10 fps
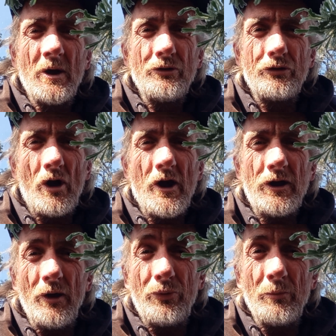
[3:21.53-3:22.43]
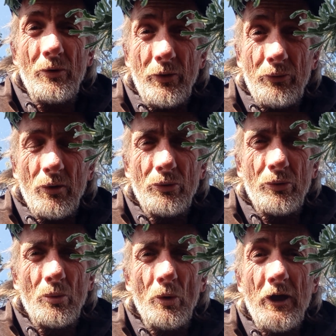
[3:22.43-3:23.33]
to try to get some assistance
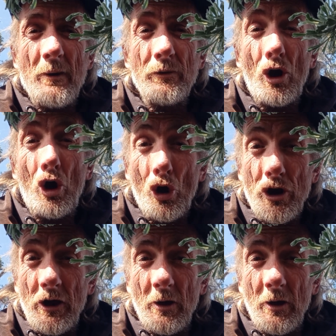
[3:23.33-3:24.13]
with having a hernia.